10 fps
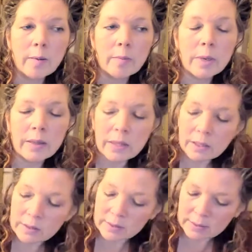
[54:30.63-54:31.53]
but
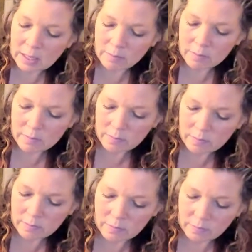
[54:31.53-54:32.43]
there's
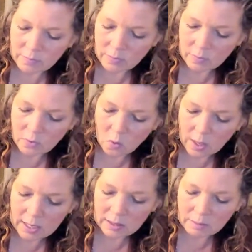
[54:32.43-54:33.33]
some
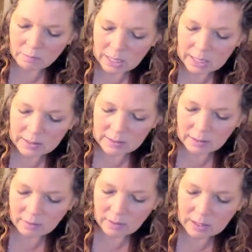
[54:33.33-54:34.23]
quite
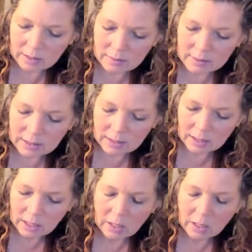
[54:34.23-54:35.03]
amazing things that